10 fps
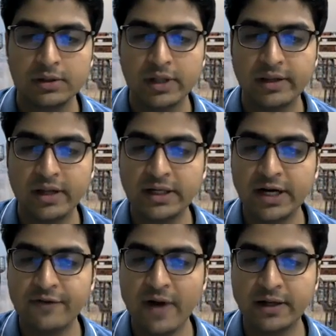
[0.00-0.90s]
the
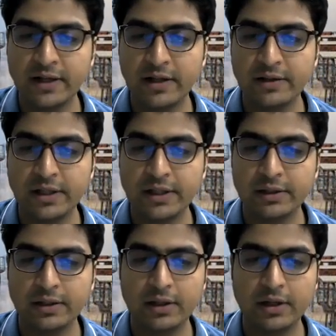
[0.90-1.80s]
resultant vector is
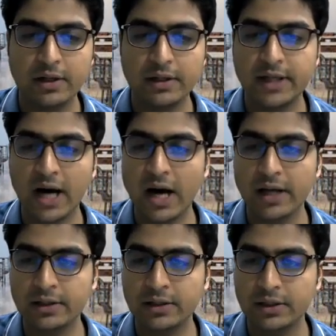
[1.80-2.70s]
in
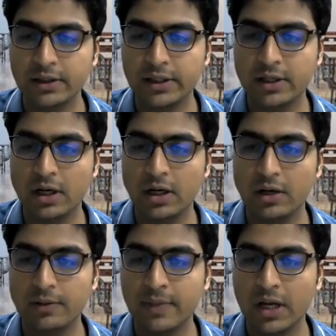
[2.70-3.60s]
dark
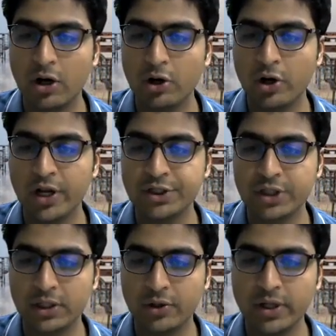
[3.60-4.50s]
or orange
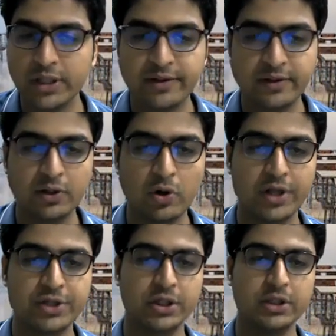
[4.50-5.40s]
color. Okay, this is in
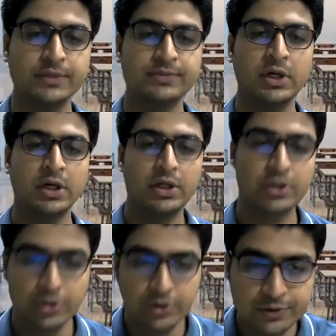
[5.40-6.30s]
orange color.
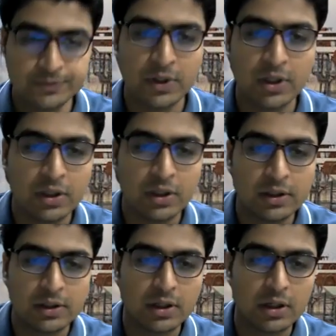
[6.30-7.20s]
So
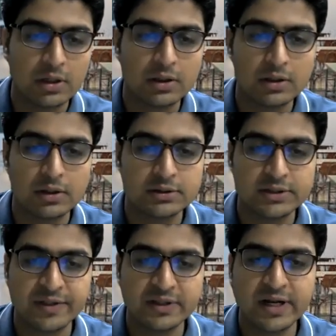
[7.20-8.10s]

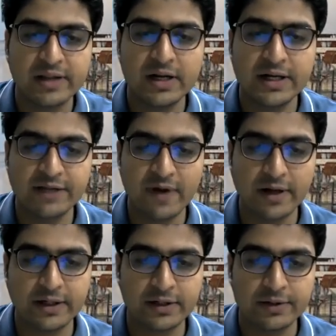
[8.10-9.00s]
this is the resulting
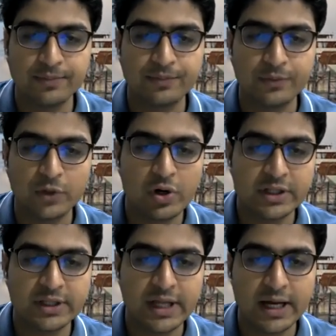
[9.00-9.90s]
vector.
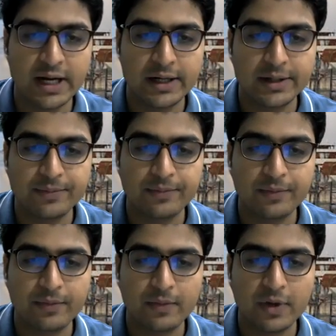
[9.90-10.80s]
Notice that
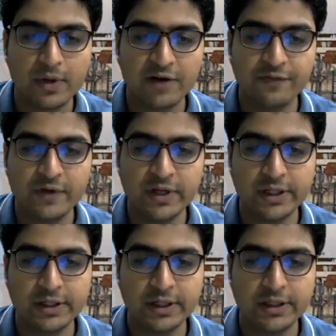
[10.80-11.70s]

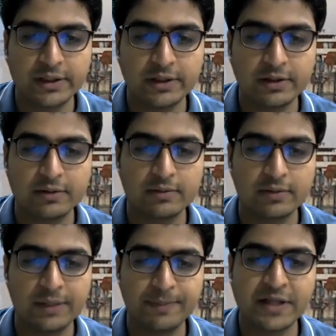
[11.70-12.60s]
roughly it is
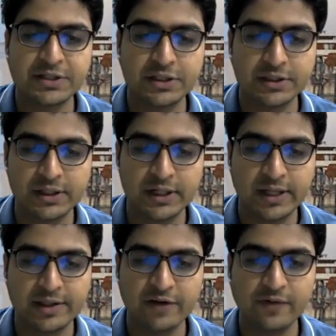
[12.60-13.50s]
in pictures, it
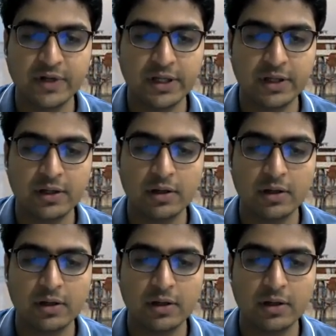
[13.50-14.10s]
is roughly